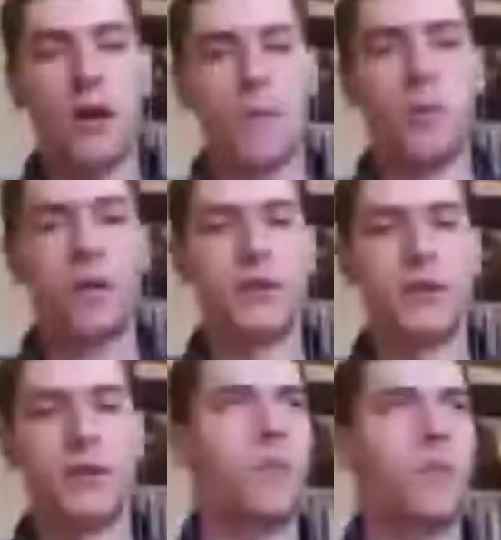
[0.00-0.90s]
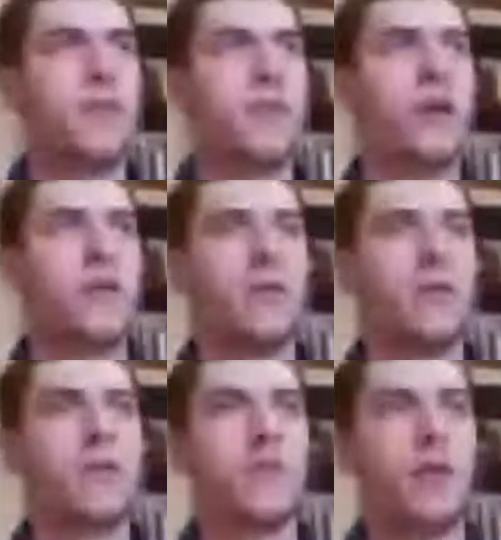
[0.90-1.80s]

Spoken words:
points that we've gotten